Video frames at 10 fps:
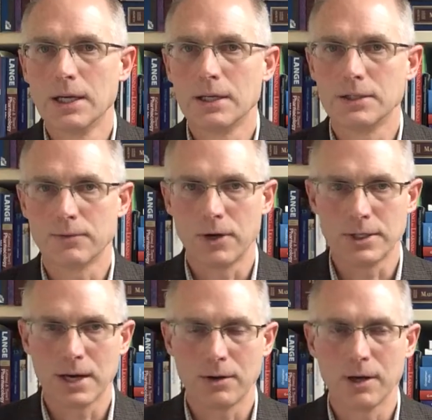as far as
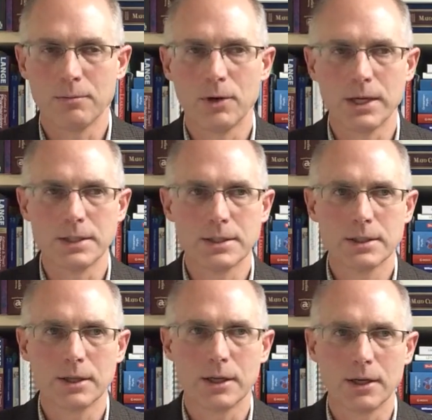outcome-wise
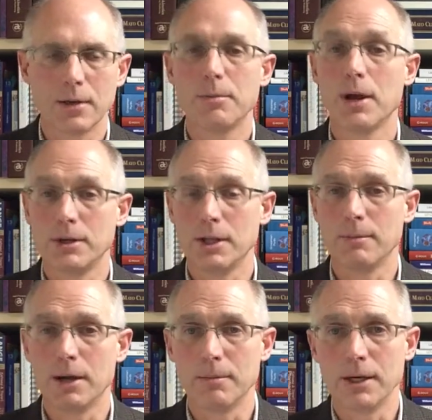compared to the
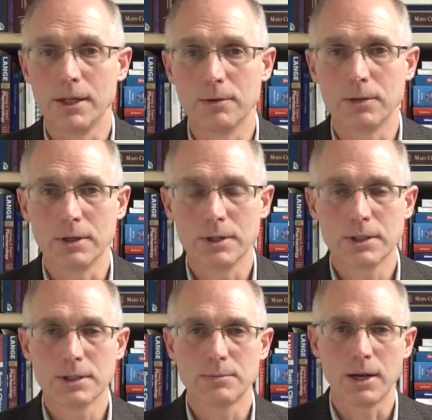amount of money that we're
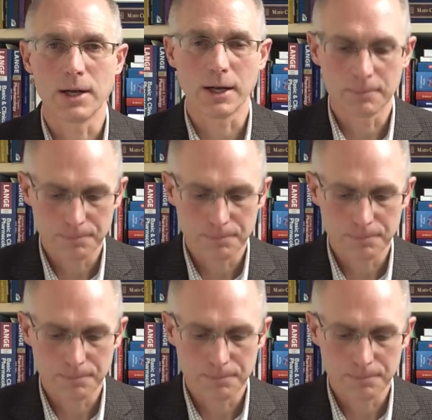spending.